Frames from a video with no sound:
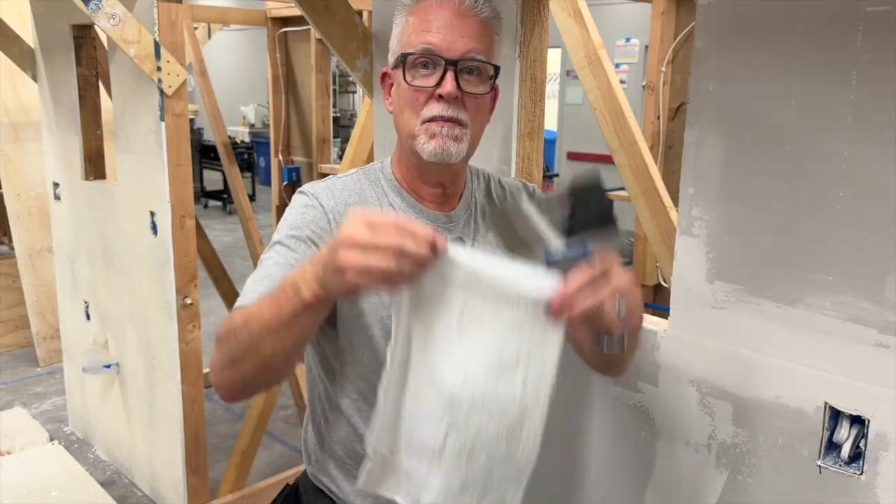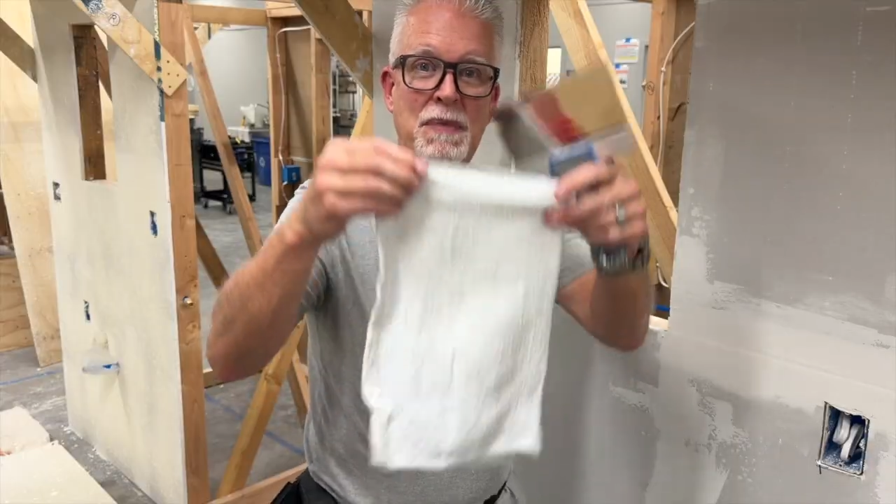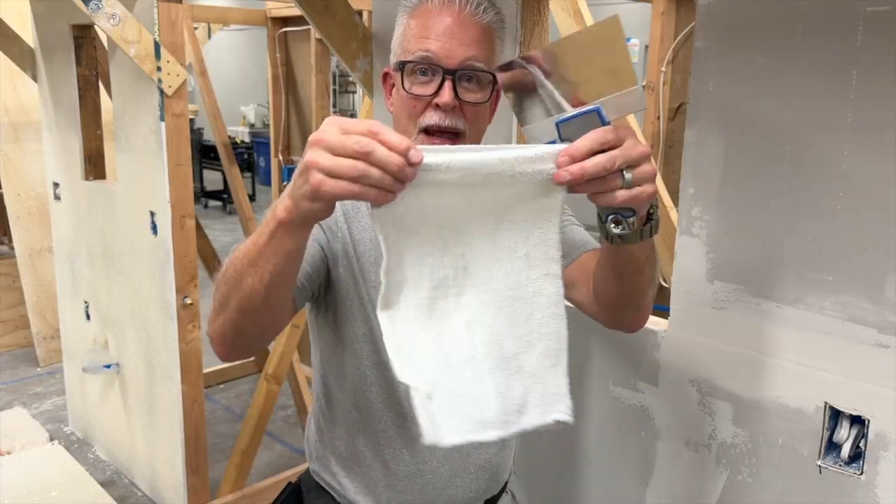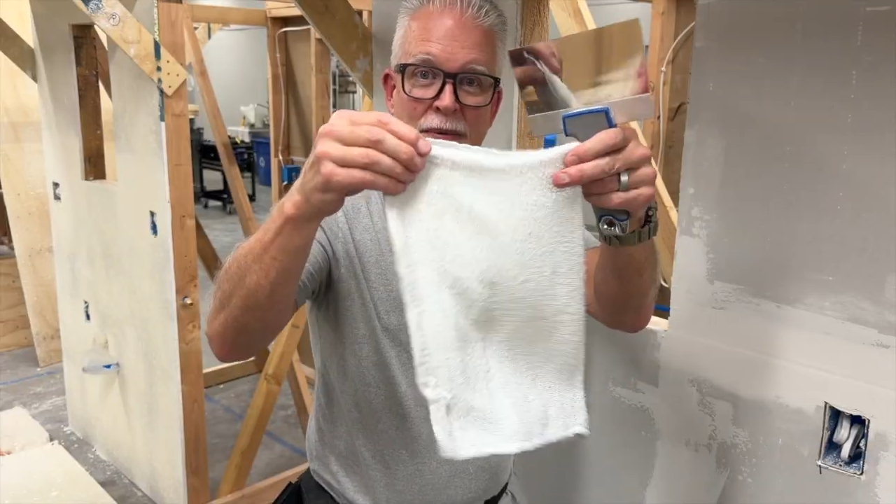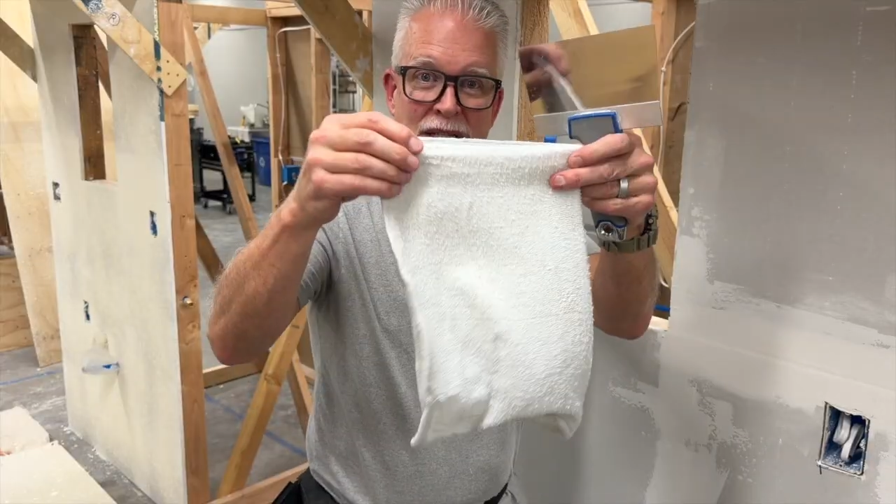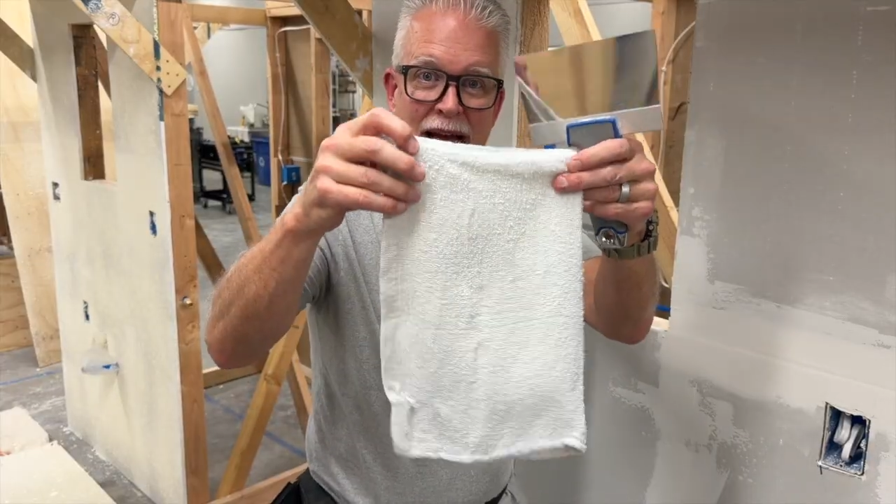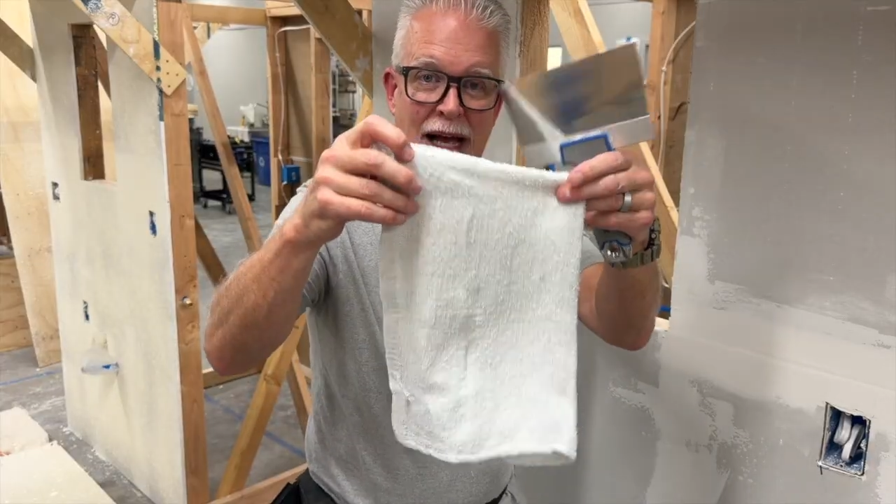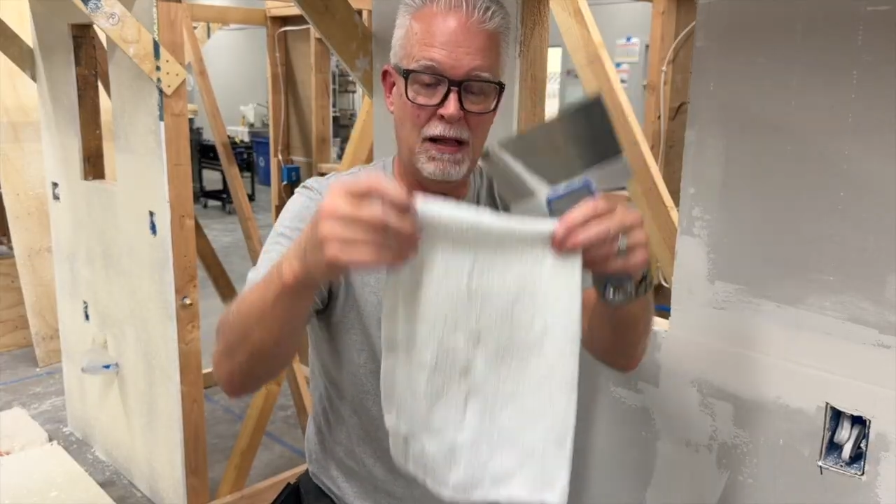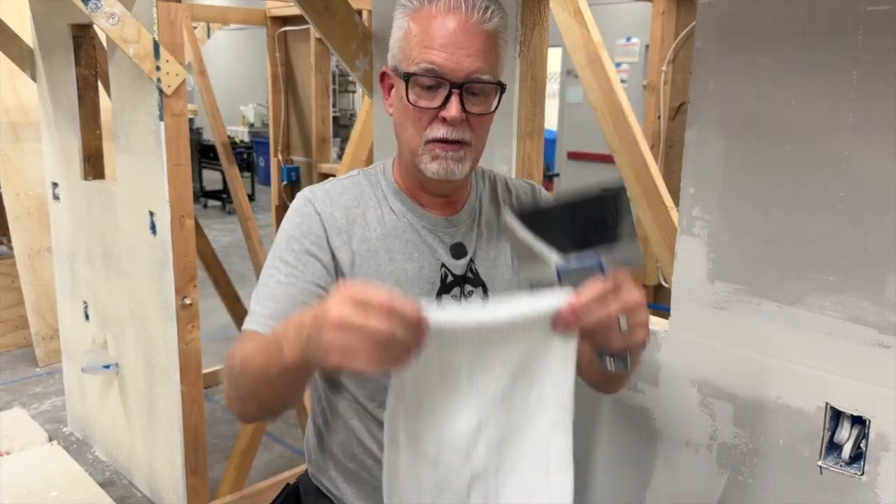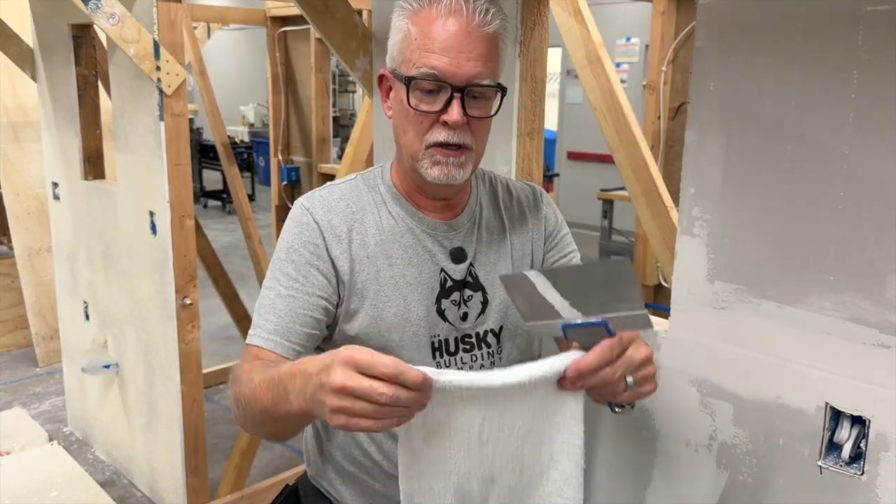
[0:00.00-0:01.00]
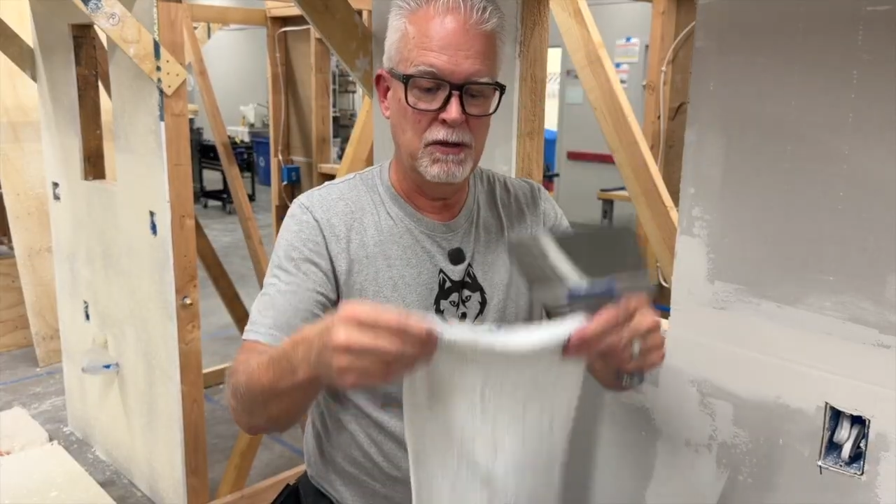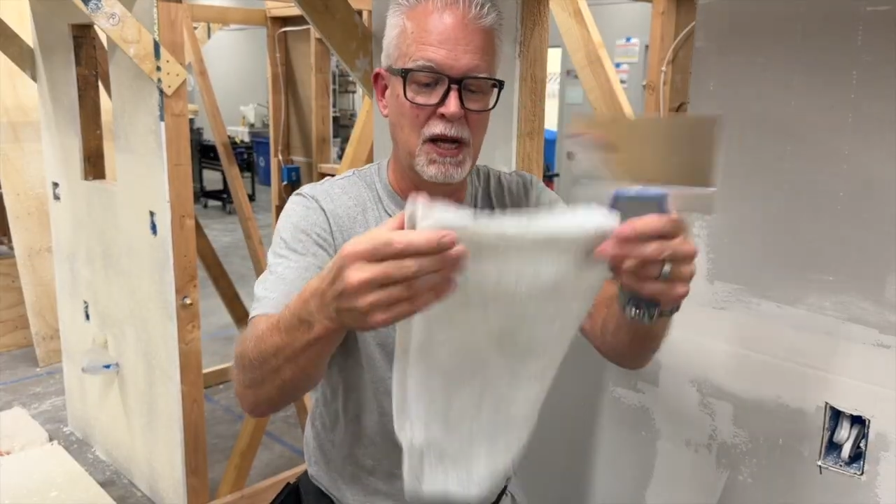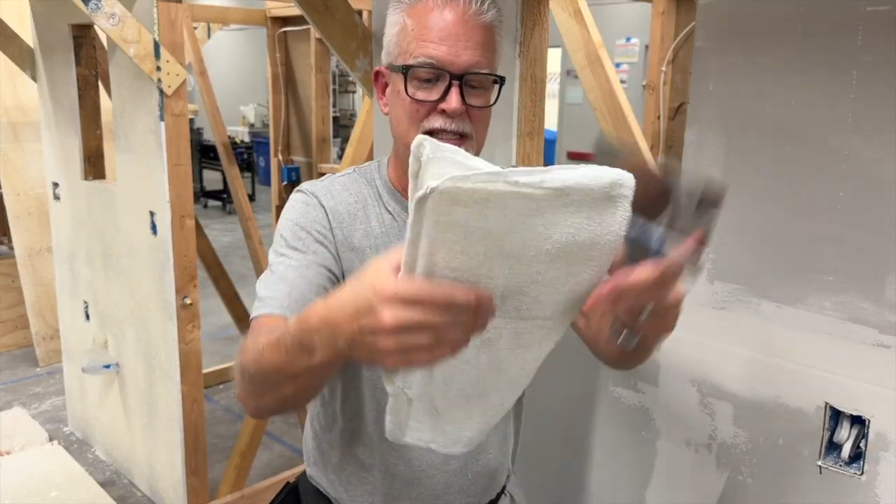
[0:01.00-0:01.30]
paper towel or a